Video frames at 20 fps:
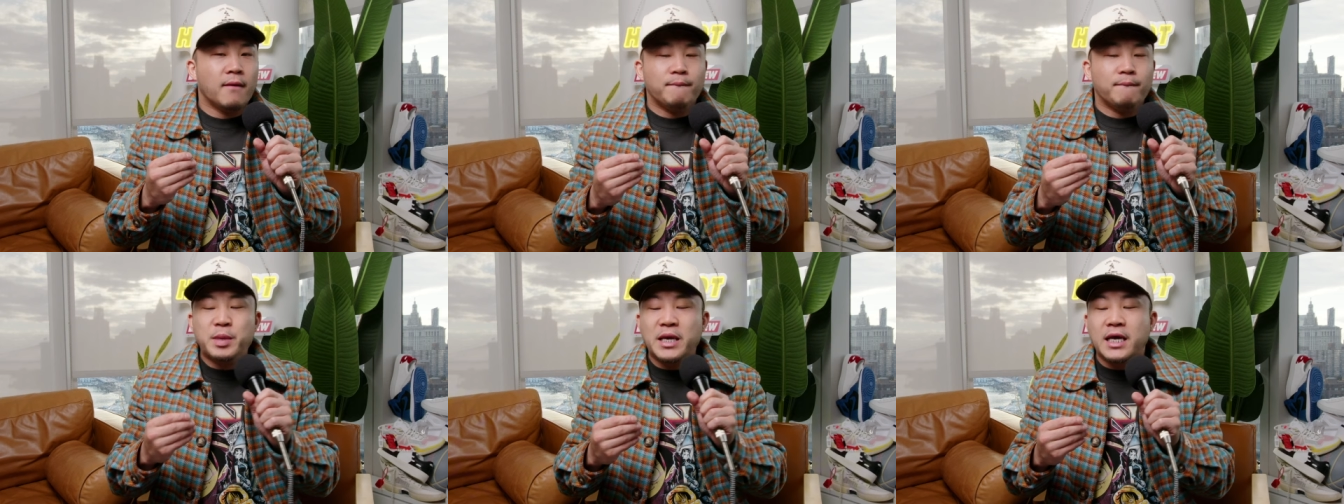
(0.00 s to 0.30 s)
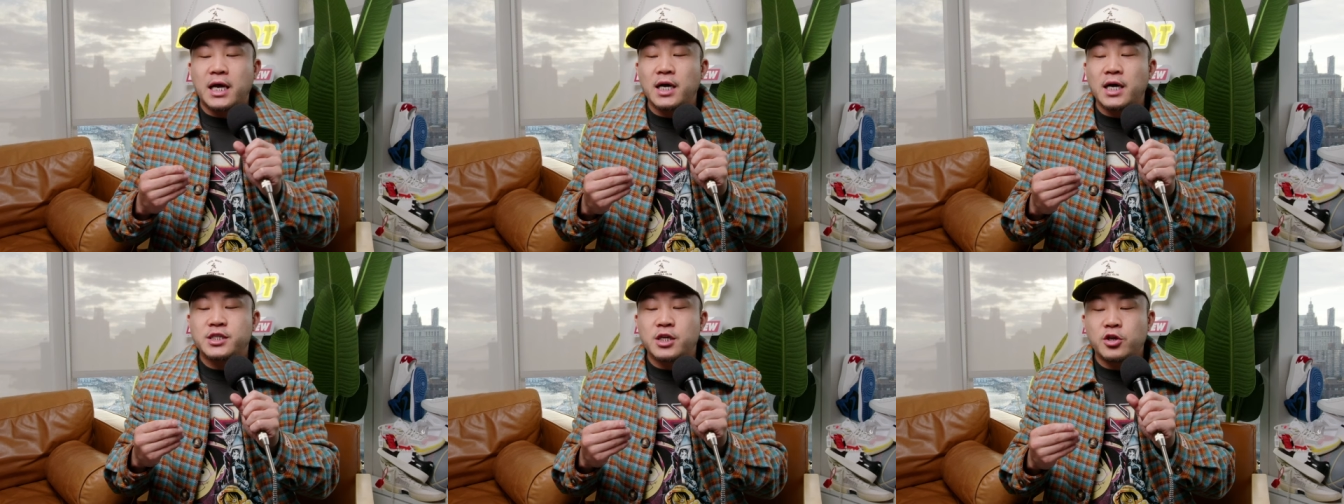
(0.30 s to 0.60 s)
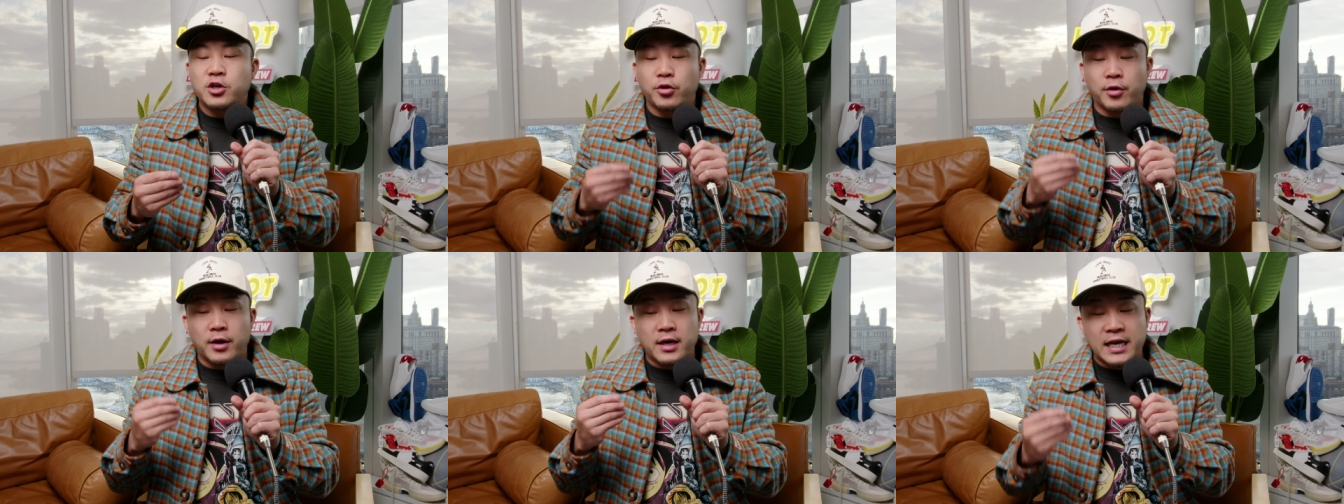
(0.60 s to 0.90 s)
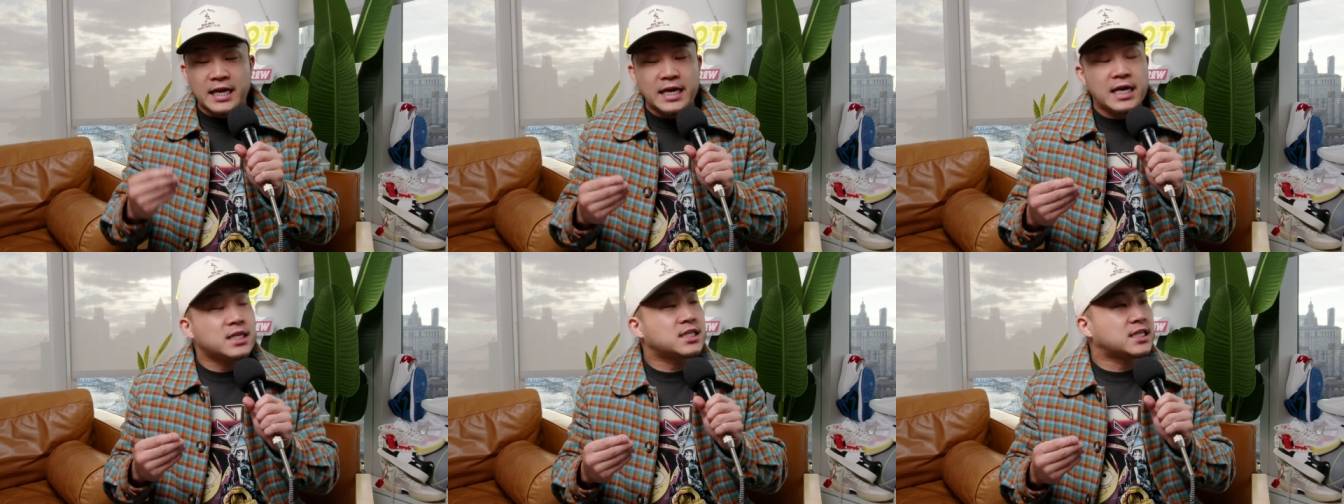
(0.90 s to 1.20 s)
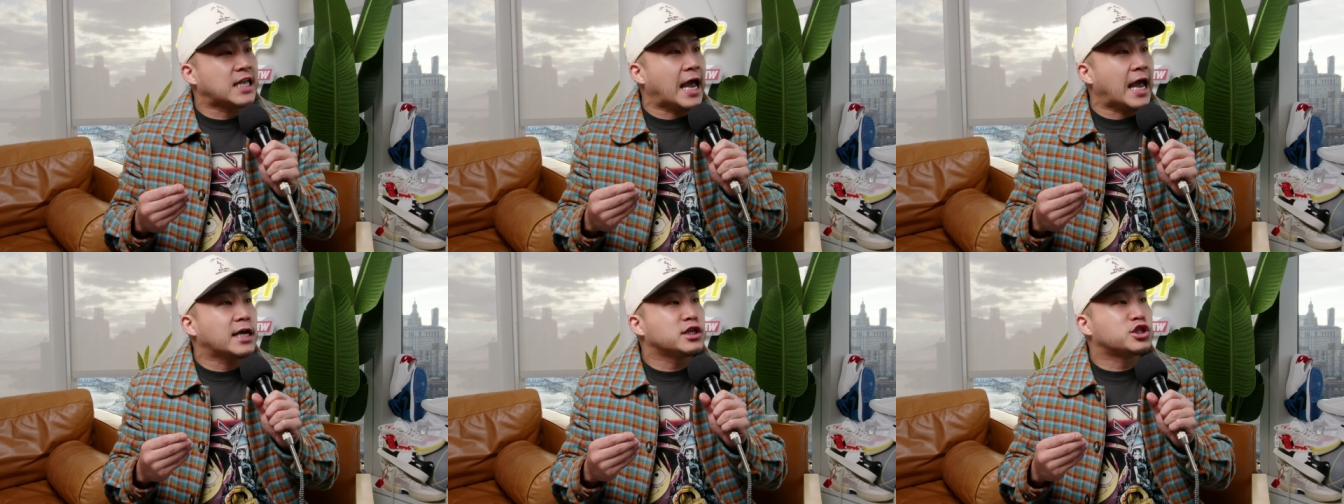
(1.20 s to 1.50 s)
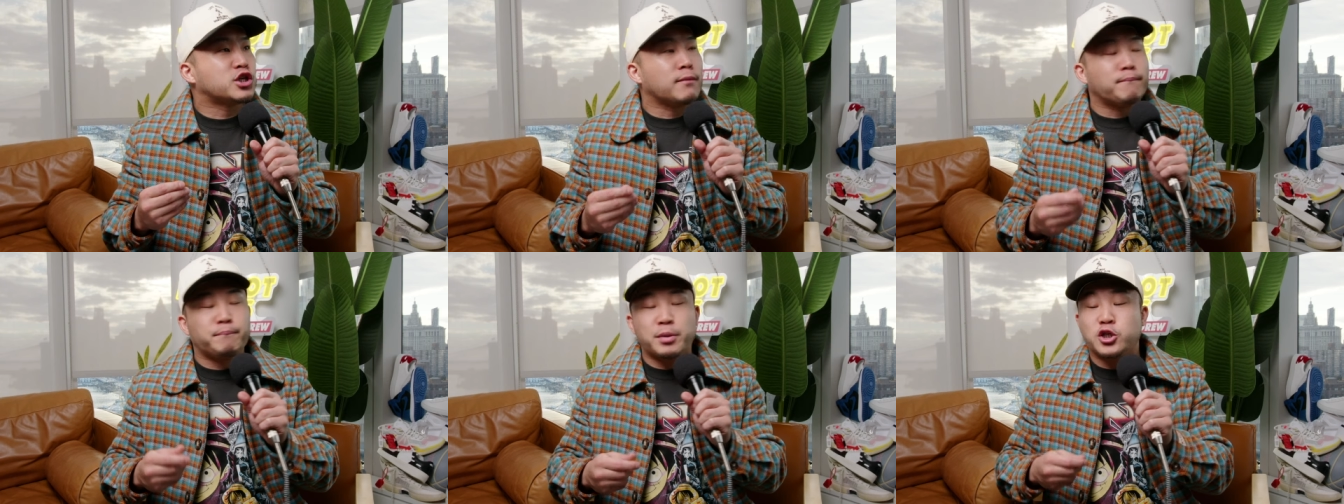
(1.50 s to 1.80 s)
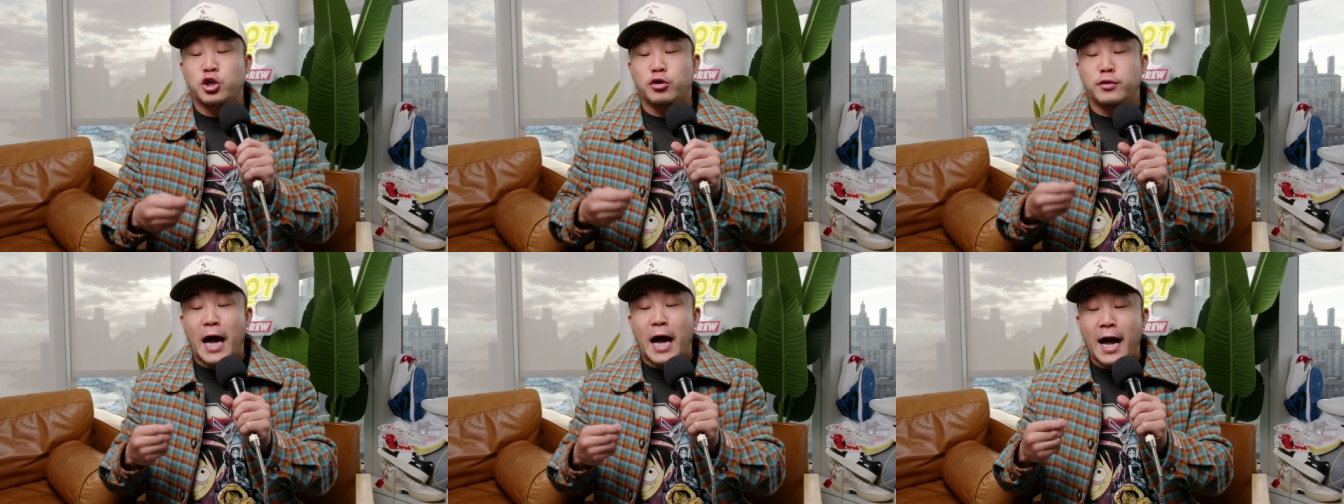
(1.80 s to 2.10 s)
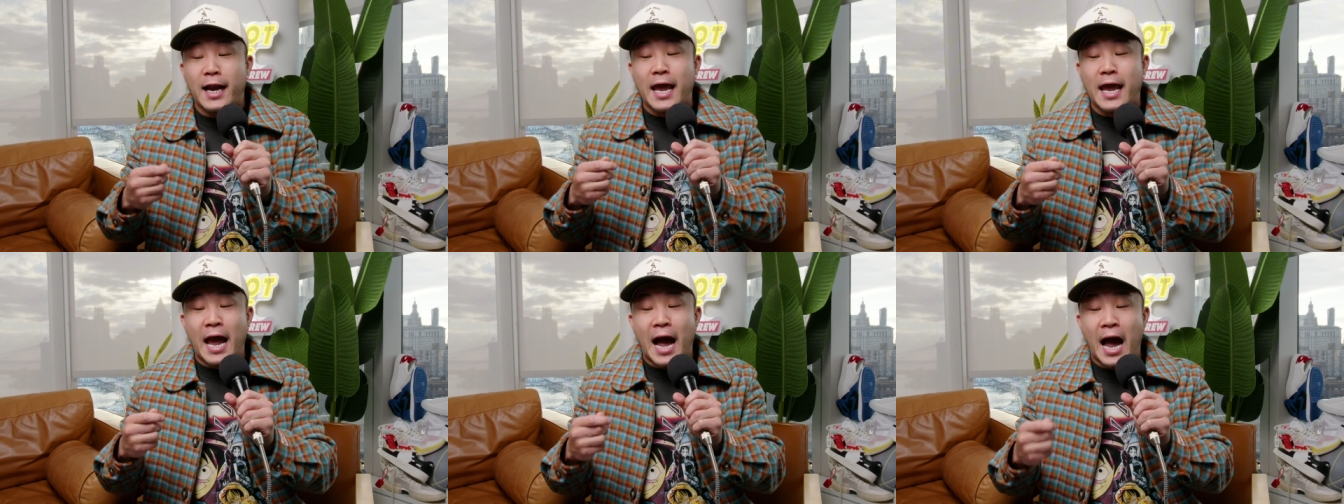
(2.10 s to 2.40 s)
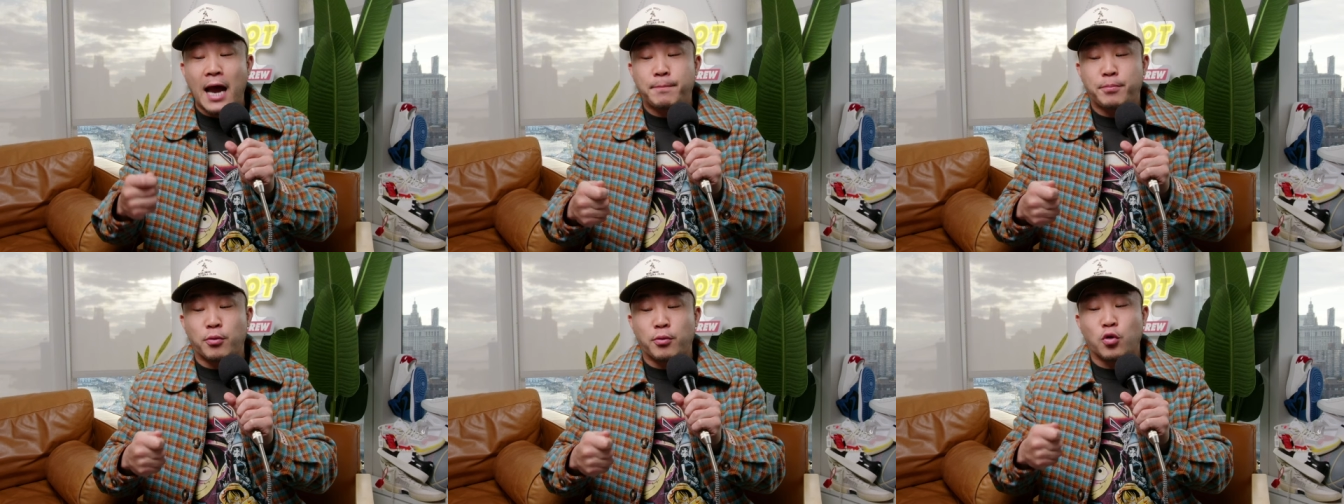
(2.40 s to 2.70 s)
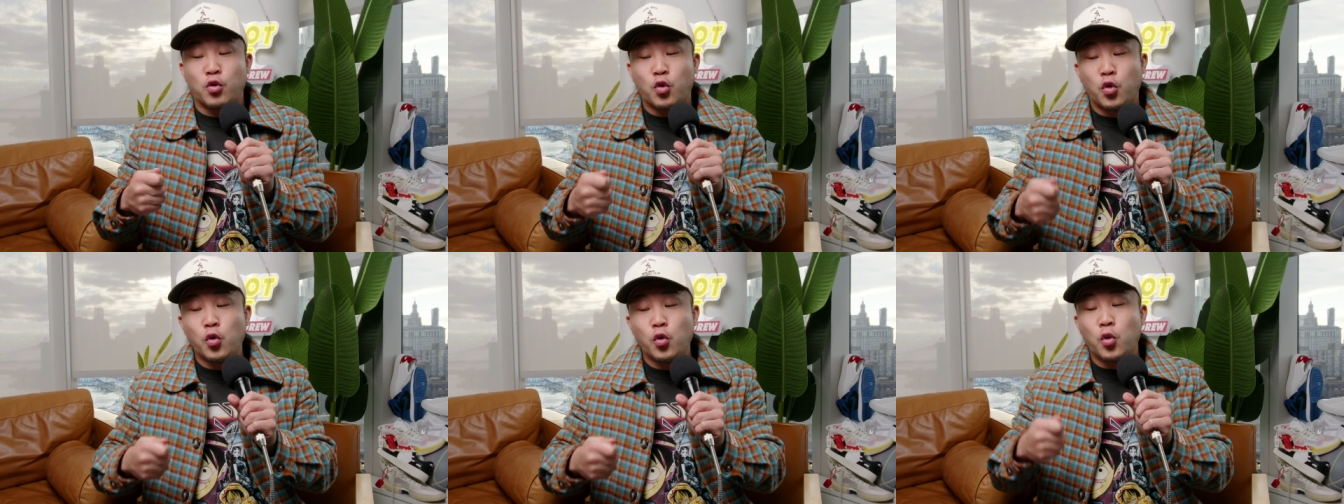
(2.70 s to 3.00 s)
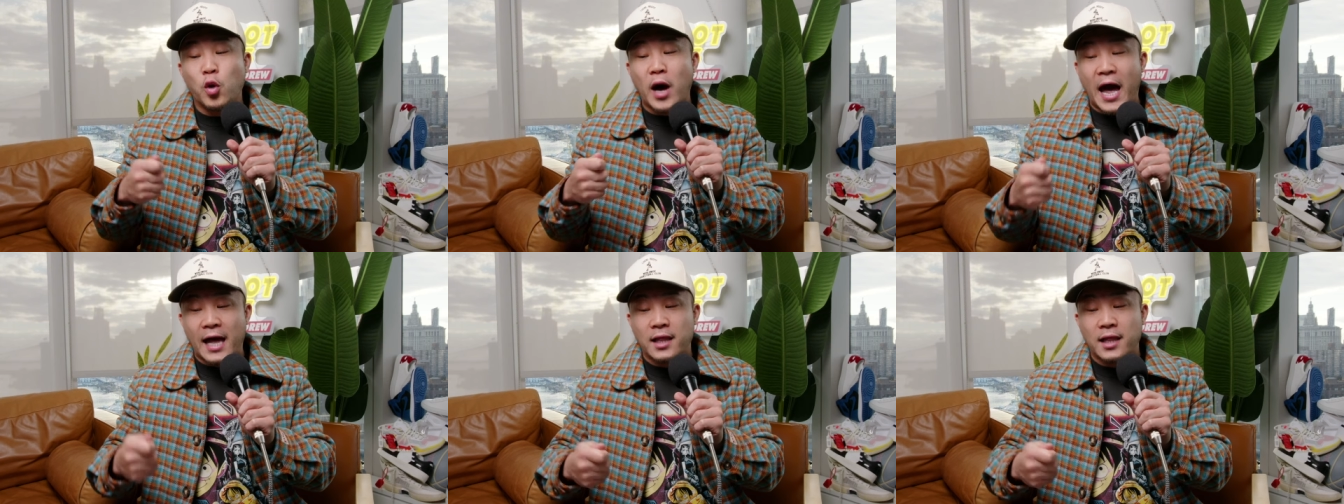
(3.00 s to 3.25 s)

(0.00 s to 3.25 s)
because you're an East Asian, but you're not a hyper cool,